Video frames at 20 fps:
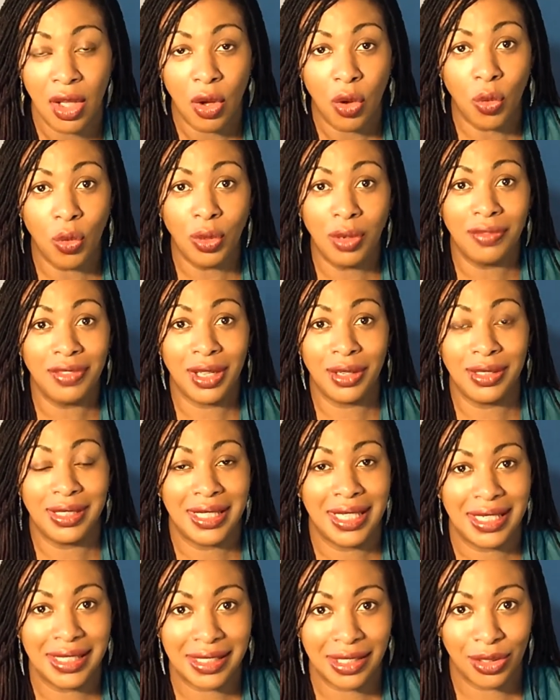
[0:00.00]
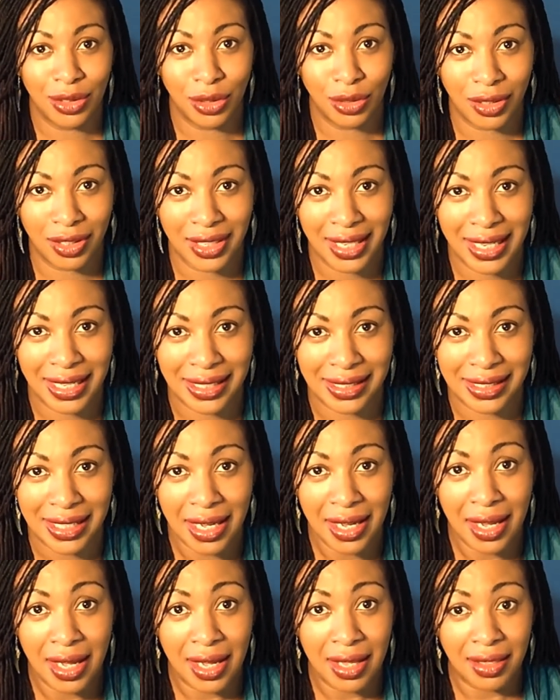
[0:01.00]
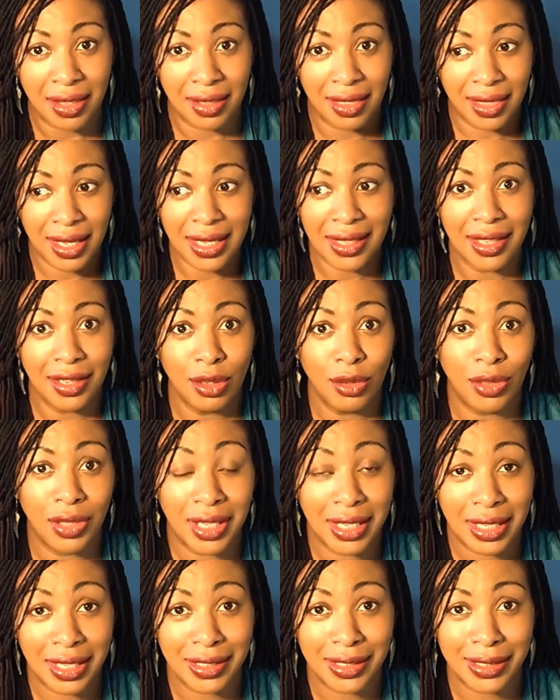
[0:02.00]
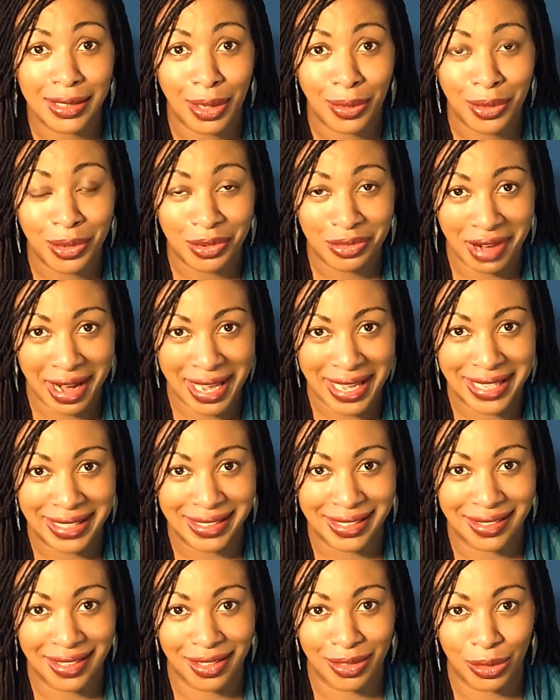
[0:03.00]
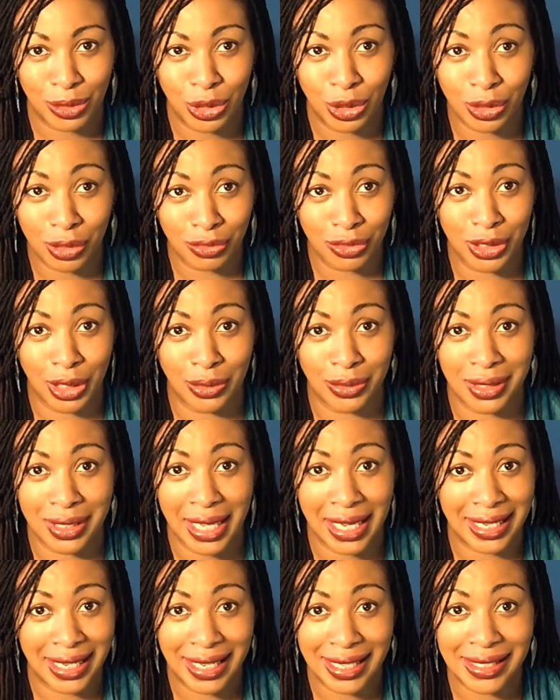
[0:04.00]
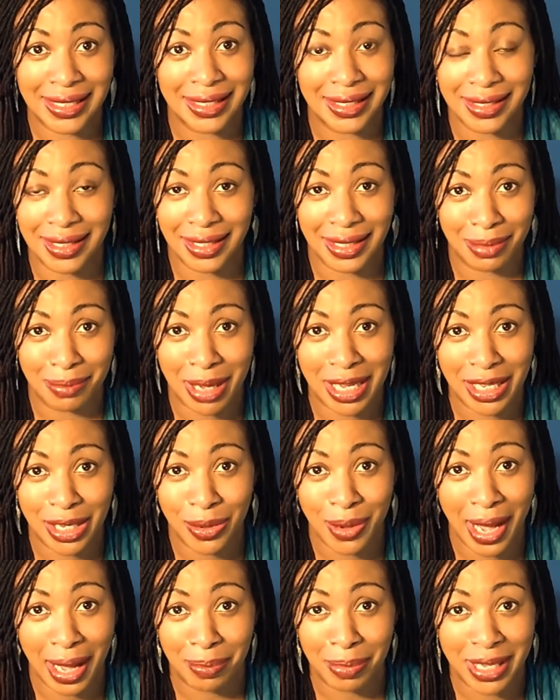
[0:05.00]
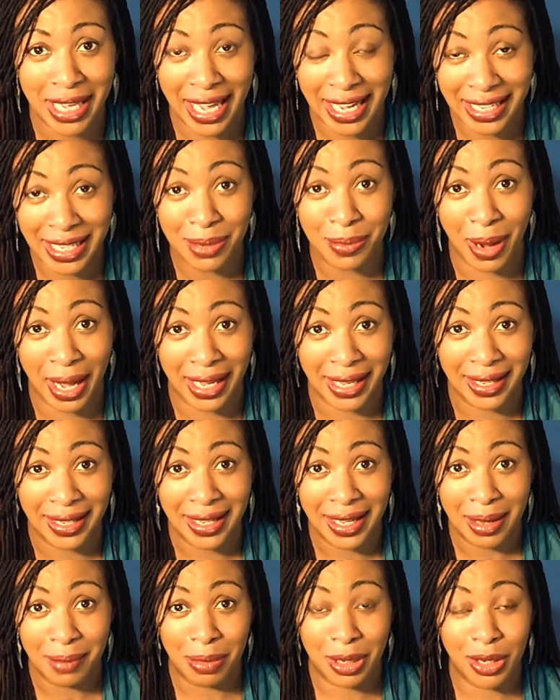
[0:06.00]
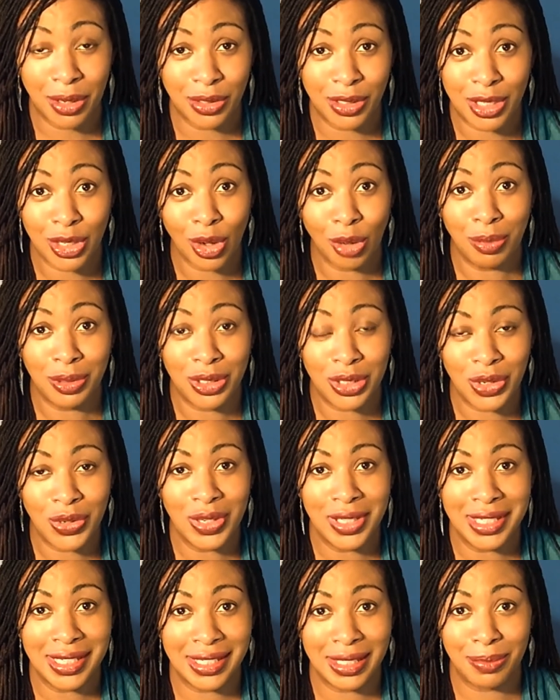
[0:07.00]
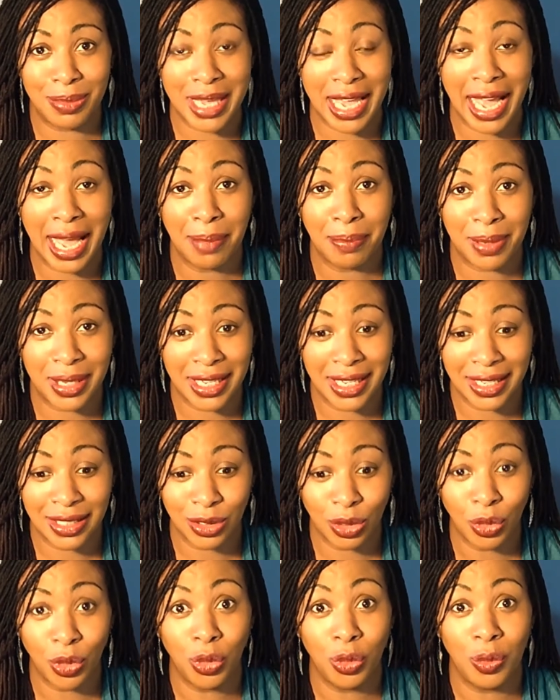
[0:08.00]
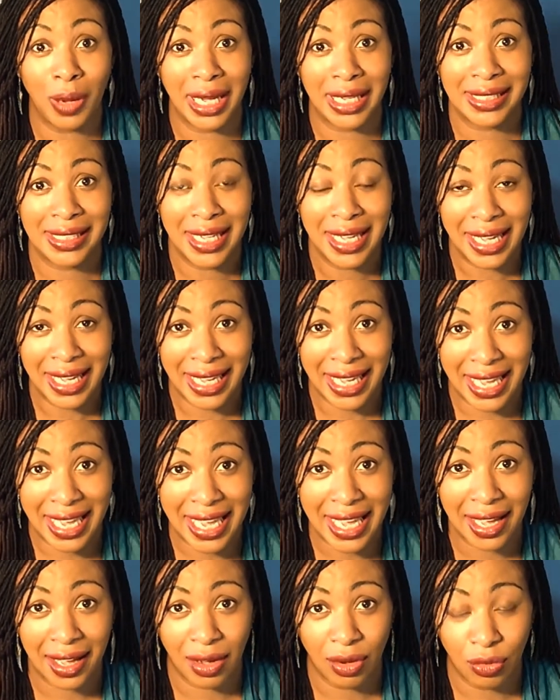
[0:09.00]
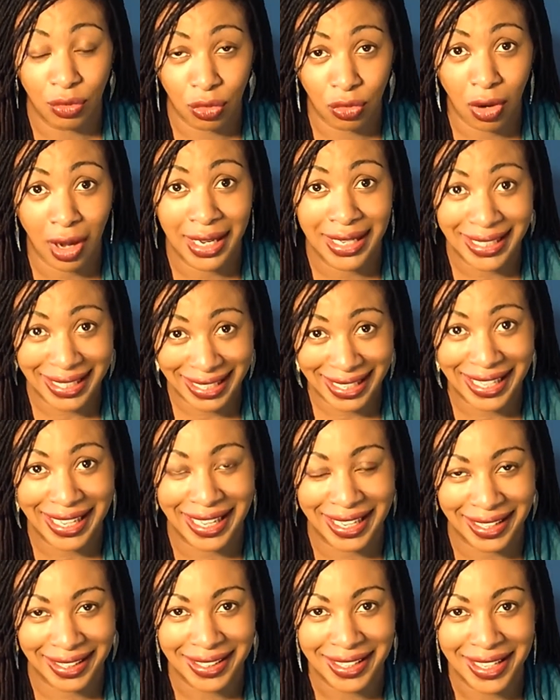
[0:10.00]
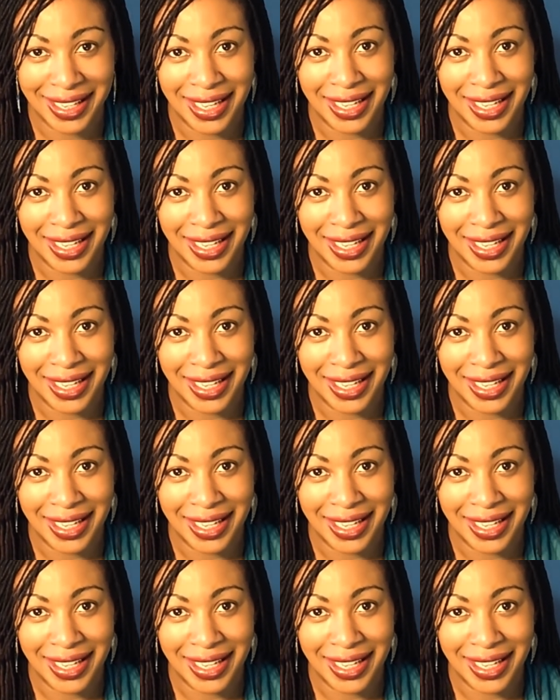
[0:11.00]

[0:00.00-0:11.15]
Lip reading: All of those things are good things. The thing that you think is so great that you should have chosen then isn't going to make you happy anyway, because the opportunity to be happy is always here, right here.